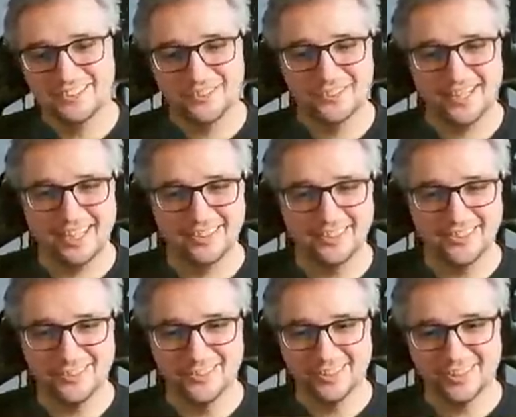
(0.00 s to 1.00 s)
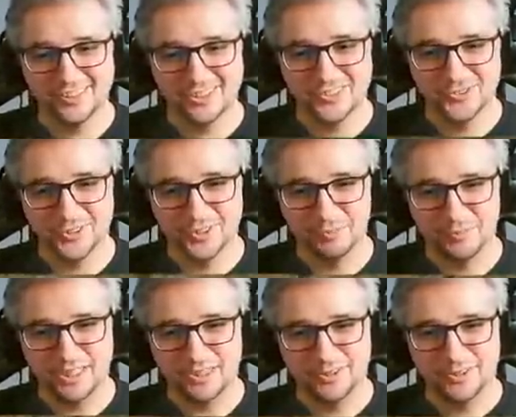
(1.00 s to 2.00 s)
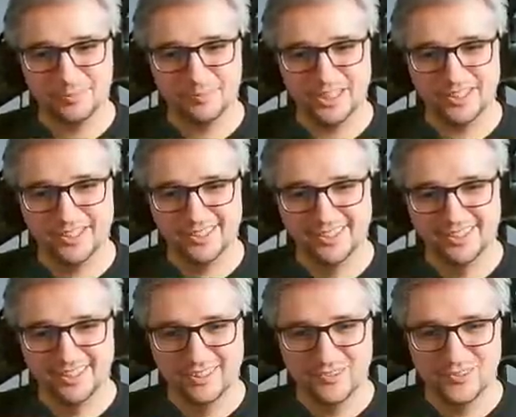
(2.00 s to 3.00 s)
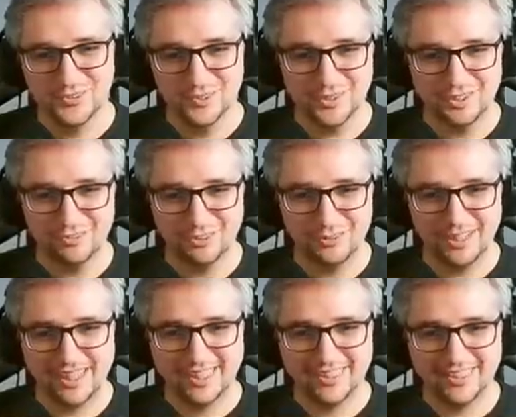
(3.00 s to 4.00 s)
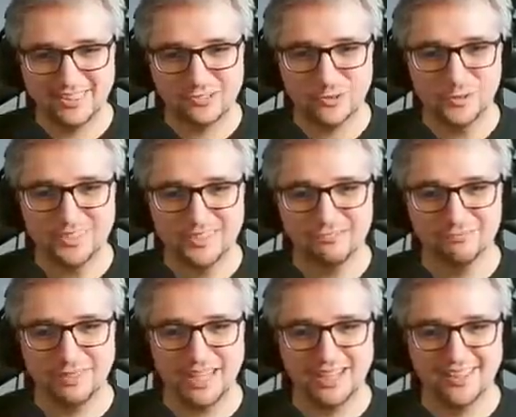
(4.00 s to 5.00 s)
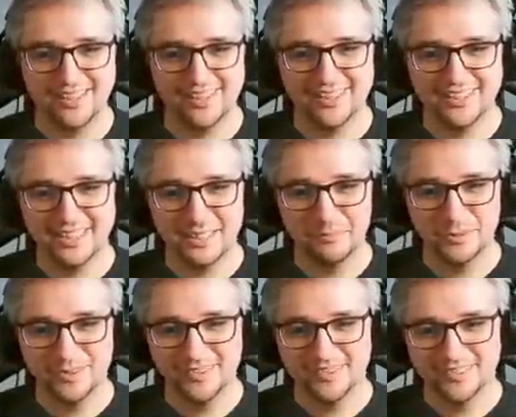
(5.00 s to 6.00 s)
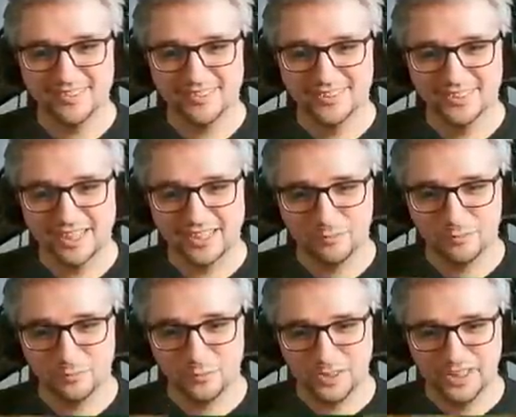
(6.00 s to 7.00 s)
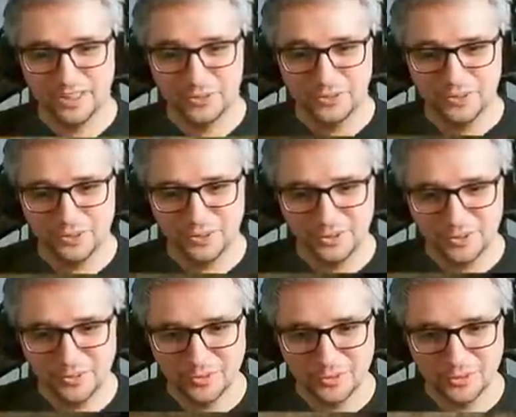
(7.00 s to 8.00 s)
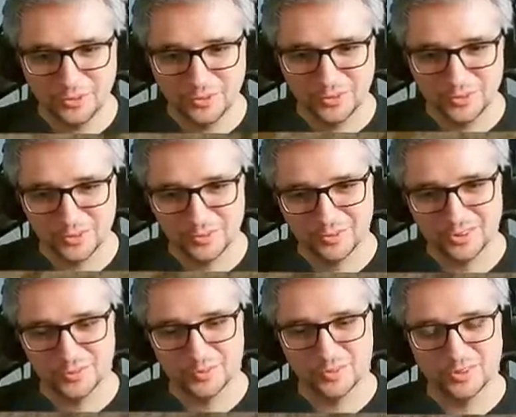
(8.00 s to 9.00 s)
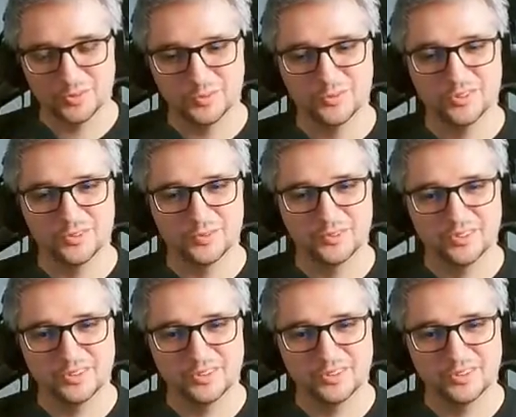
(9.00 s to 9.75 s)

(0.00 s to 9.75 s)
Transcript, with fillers: So I got a coin just for the Bee Dog mail. So if you like an exclusive mail uh, emote, you get one. No, no, no, no, no, no, no, no, no, no, no.